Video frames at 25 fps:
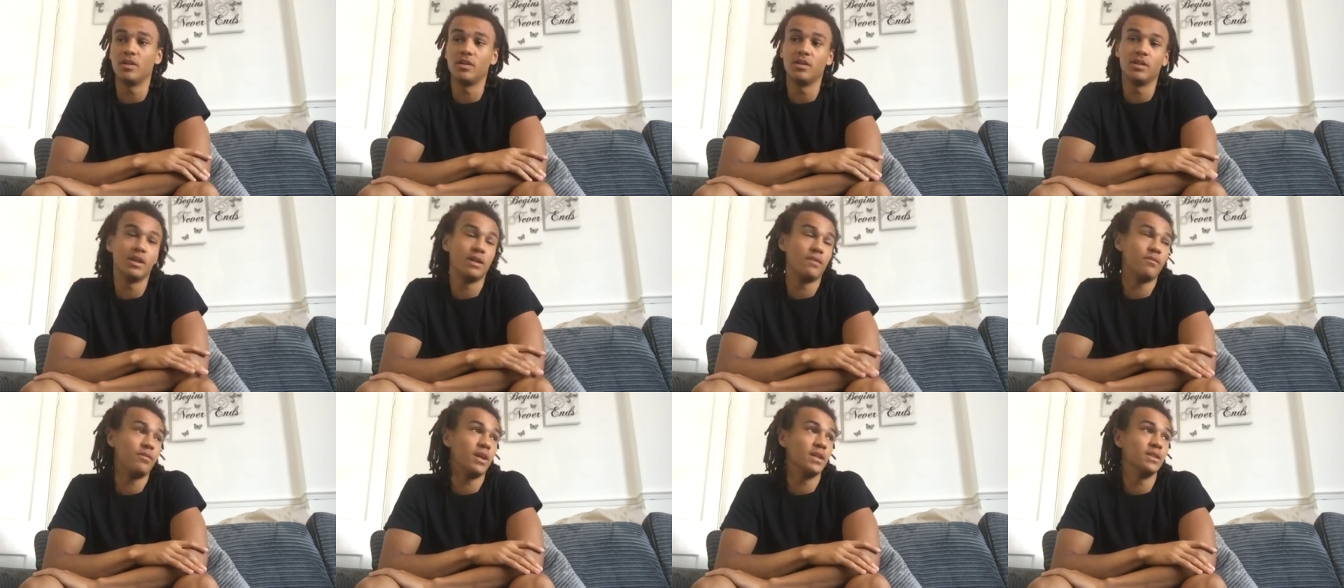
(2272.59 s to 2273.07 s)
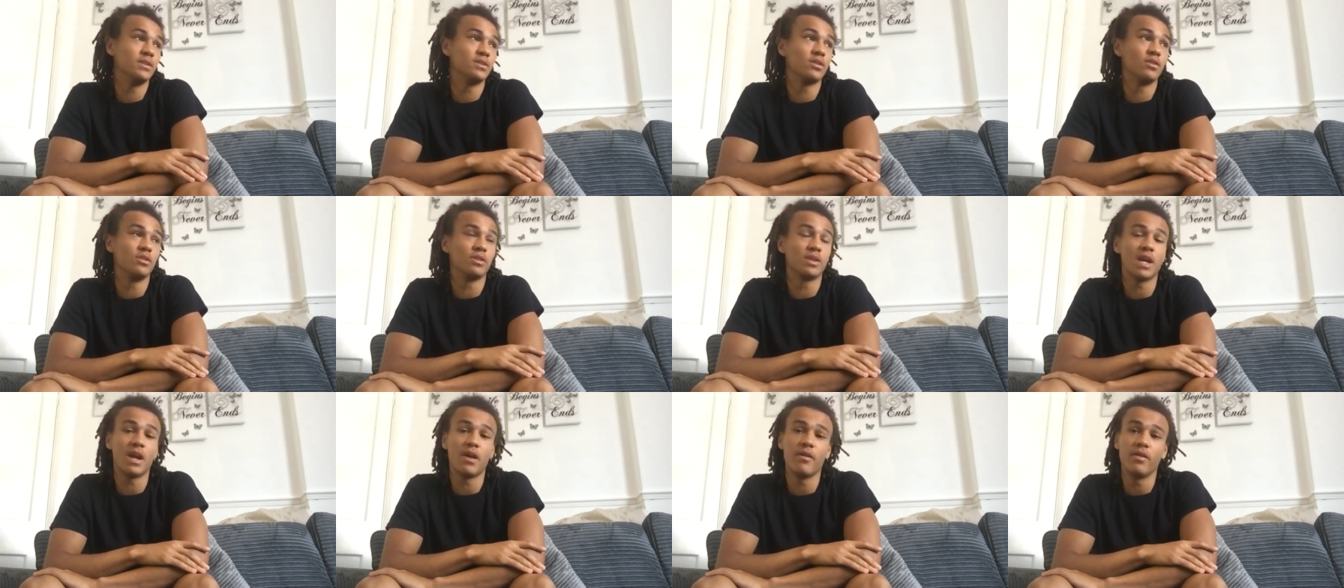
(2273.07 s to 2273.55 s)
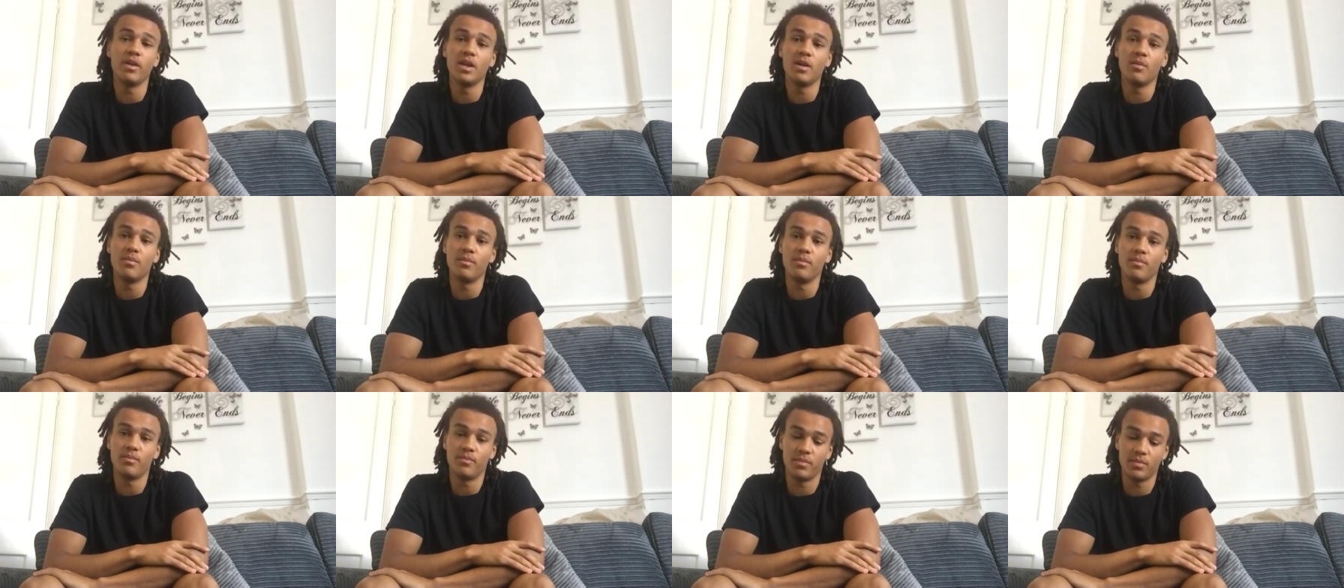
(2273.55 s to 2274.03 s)
their fans could carry
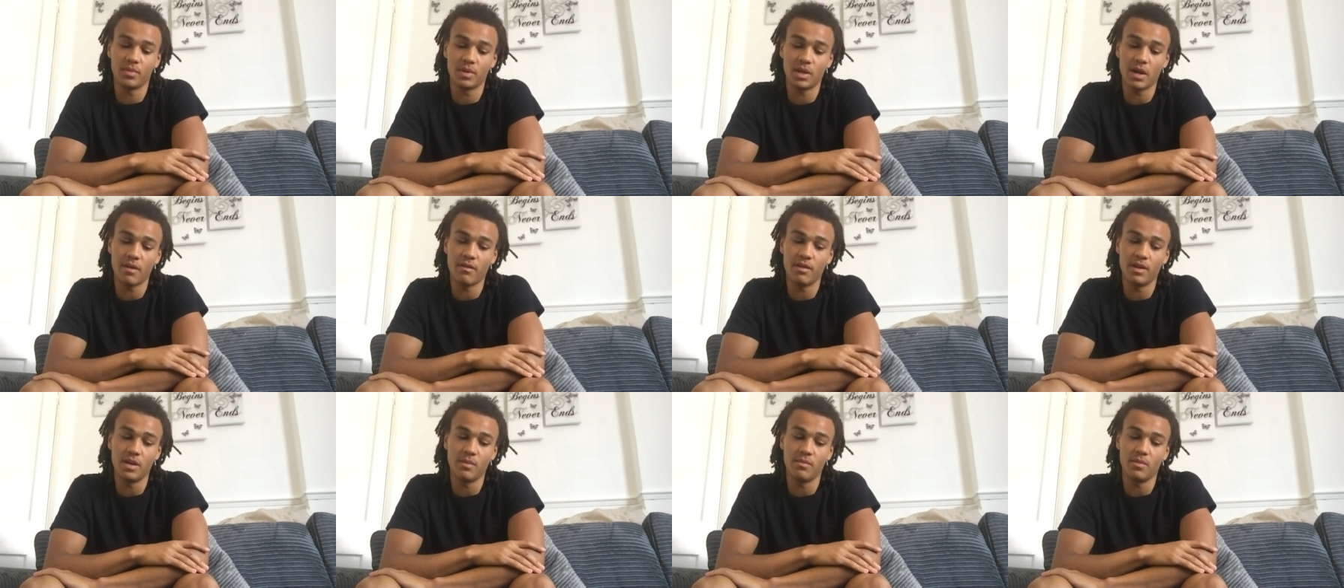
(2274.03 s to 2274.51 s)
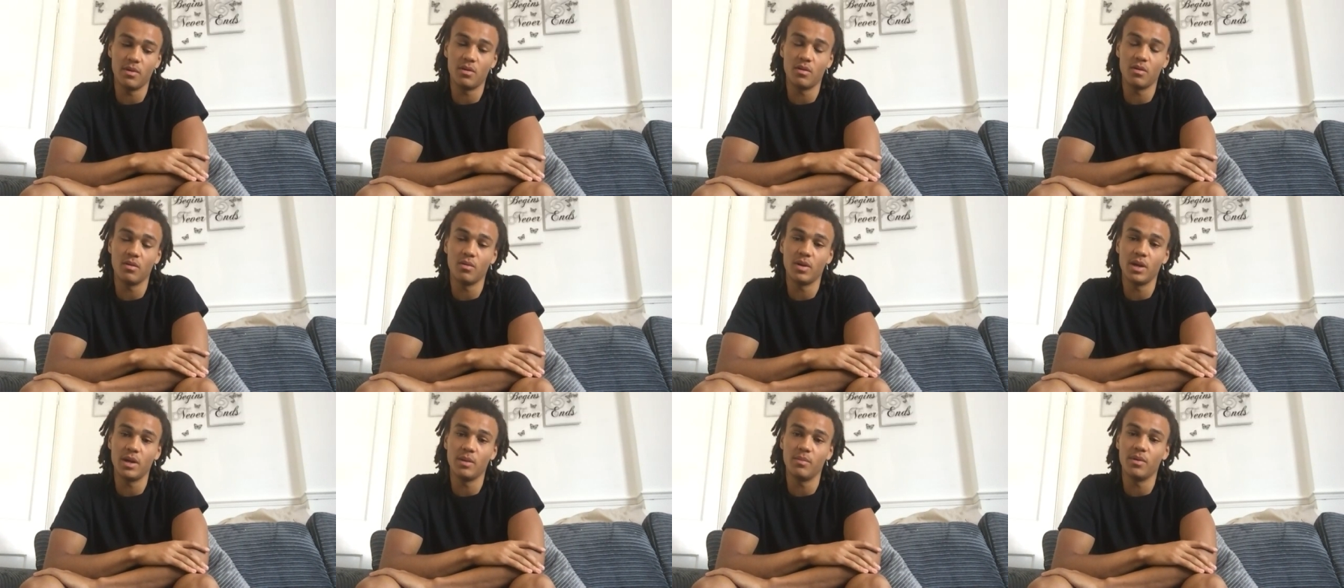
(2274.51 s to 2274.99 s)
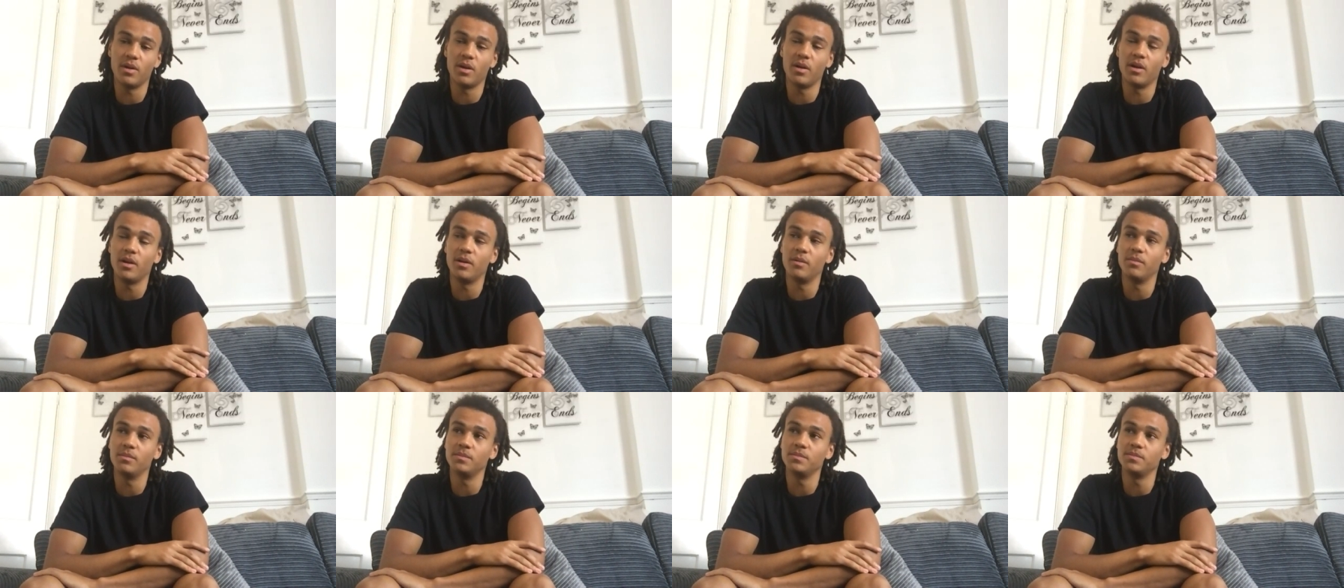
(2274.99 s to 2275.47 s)
them a long way. But
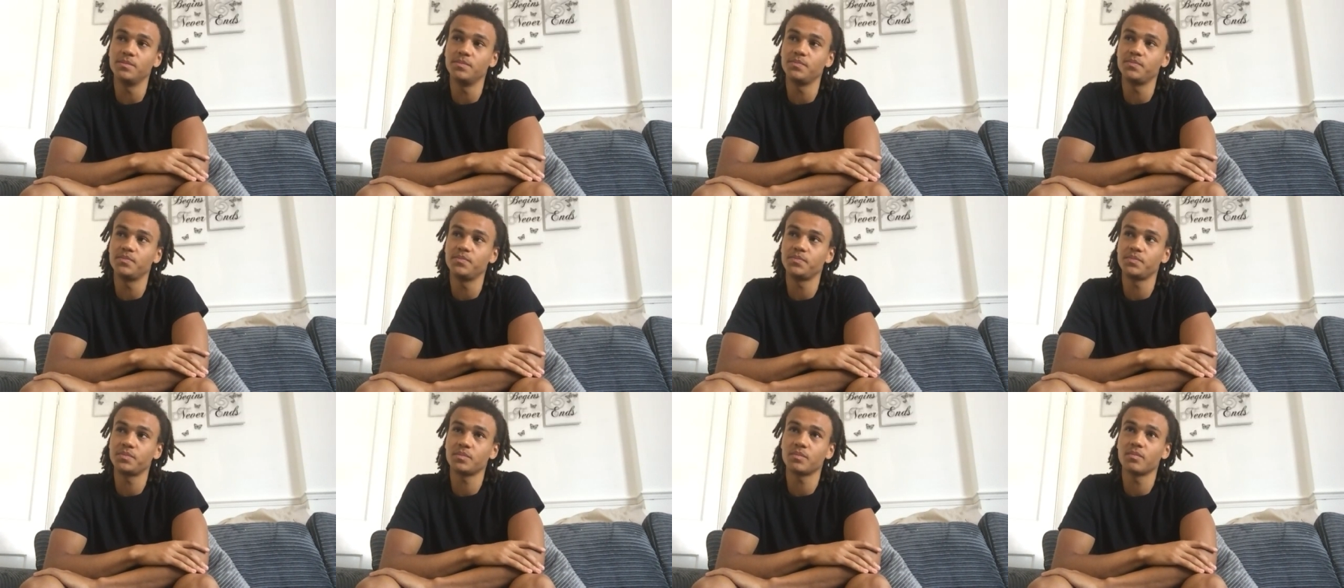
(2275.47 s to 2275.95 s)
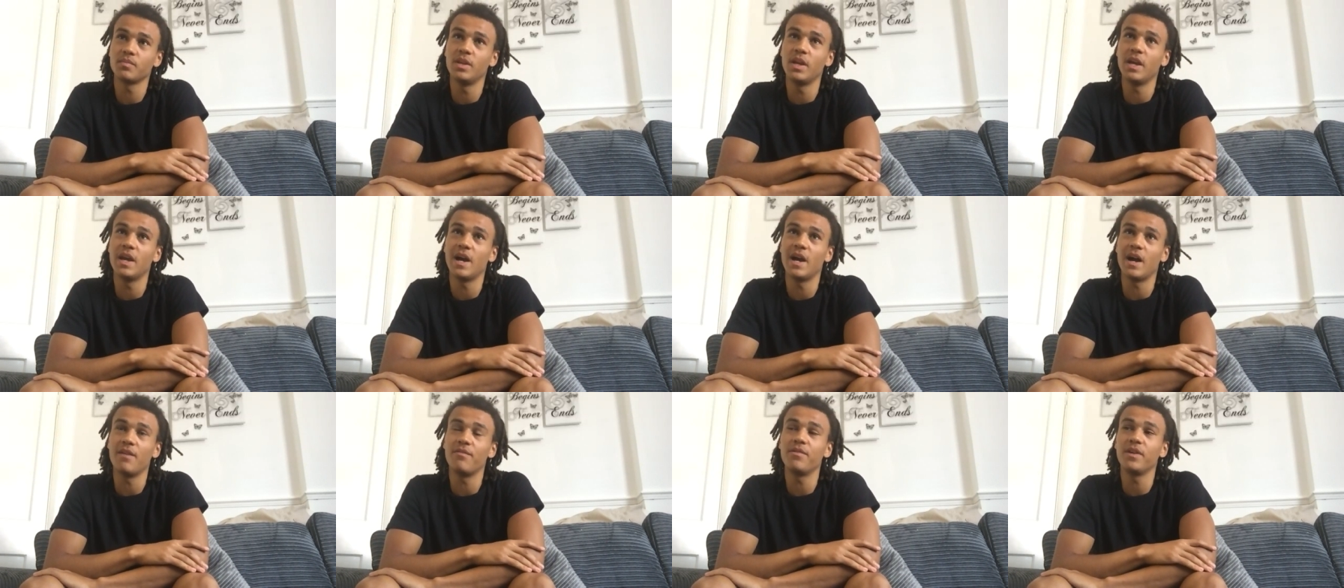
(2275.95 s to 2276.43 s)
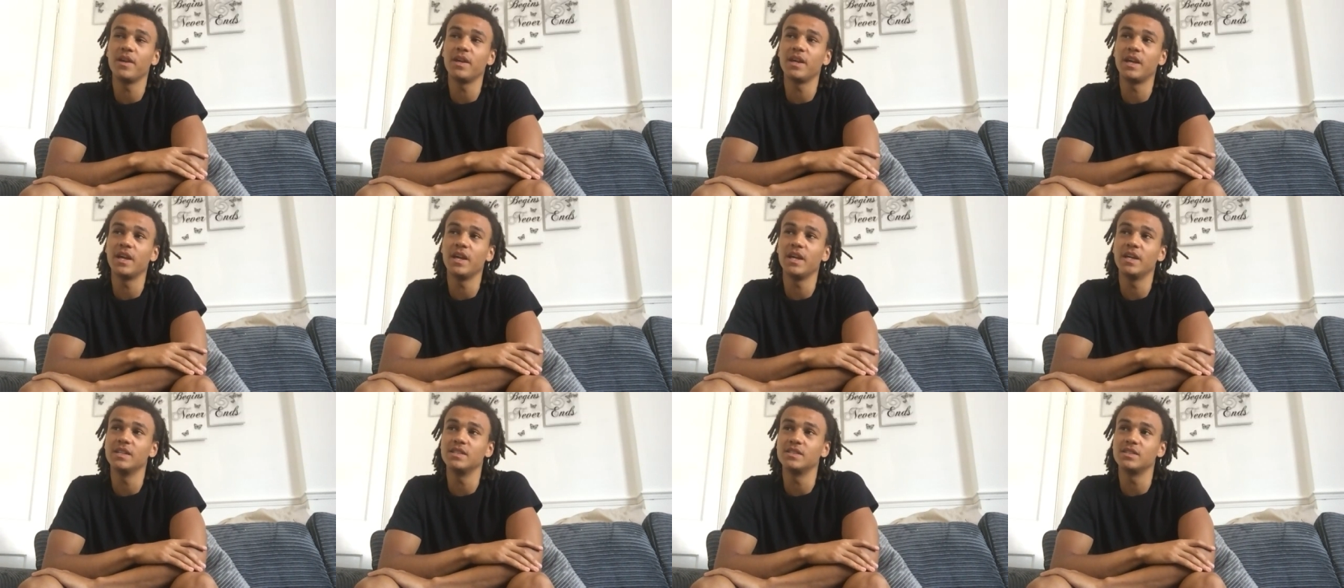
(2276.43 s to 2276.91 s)
yeah, I think
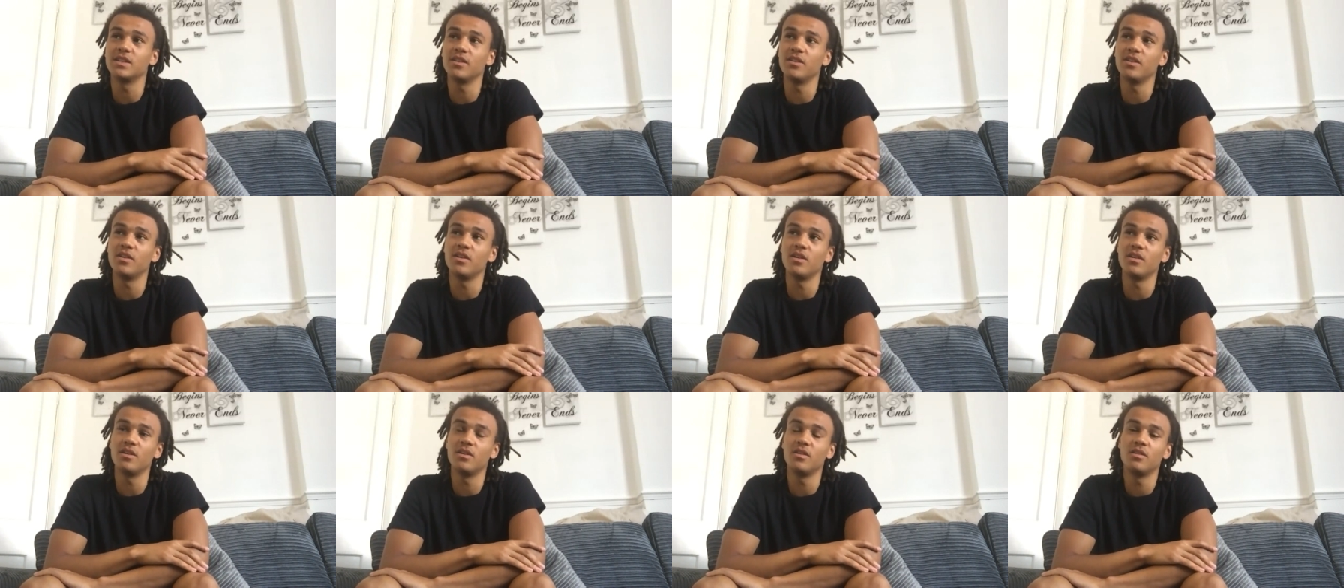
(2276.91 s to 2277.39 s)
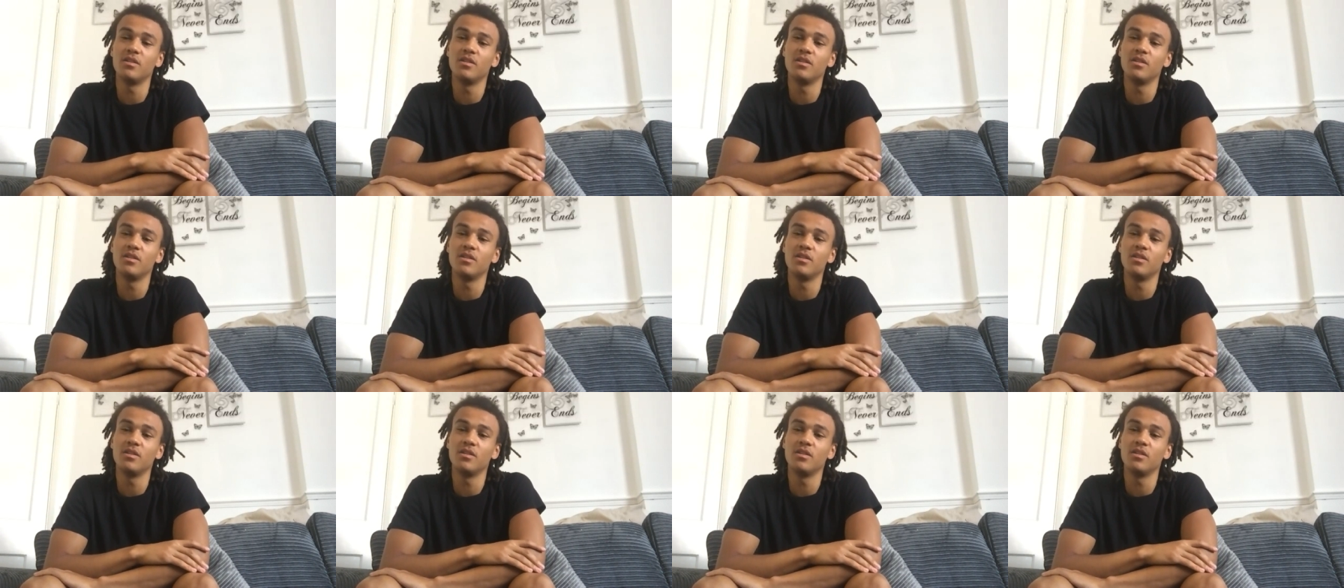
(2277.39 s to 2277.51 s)
it is gonna